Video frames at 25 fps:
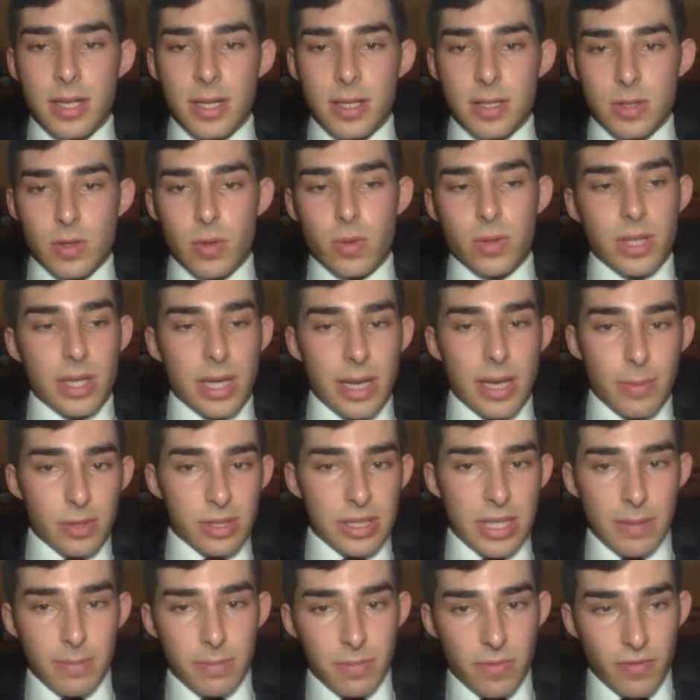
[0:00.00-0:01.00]
So the labor
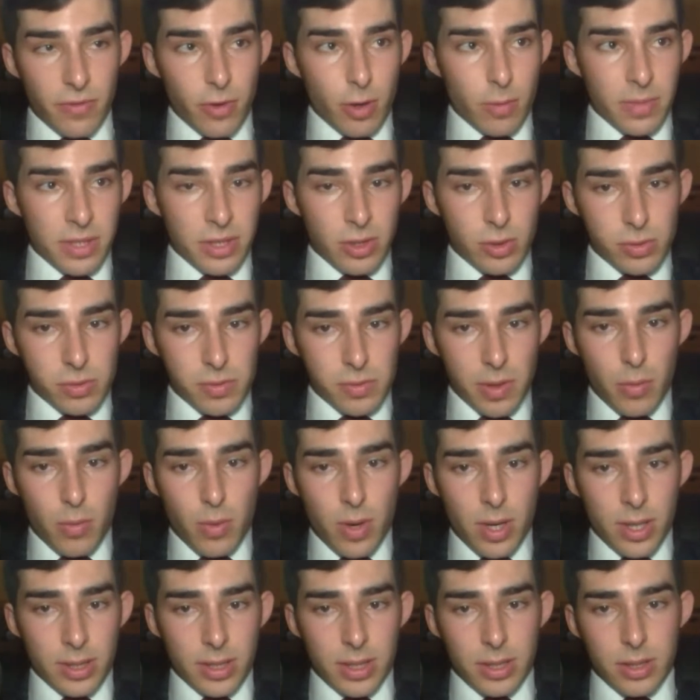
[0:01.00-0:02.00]
time from industry
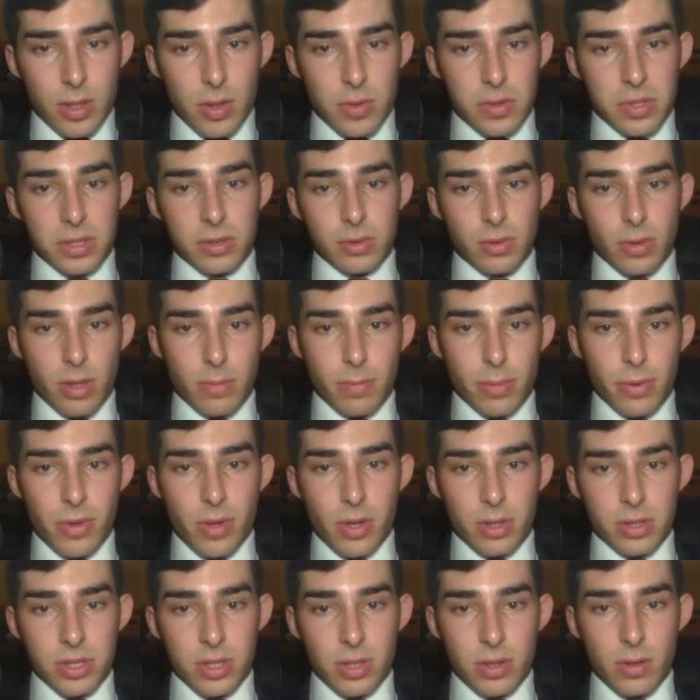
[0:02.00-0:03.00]
one that goes into the
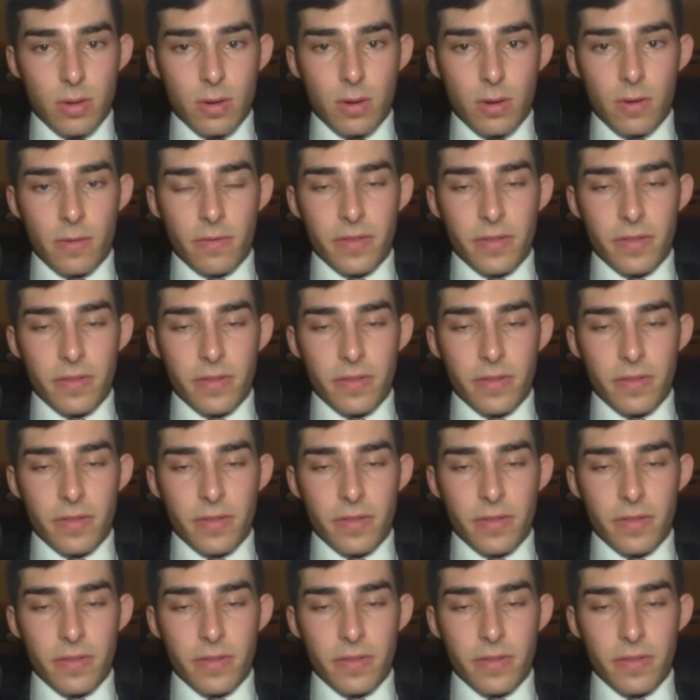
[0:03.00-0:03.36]
production of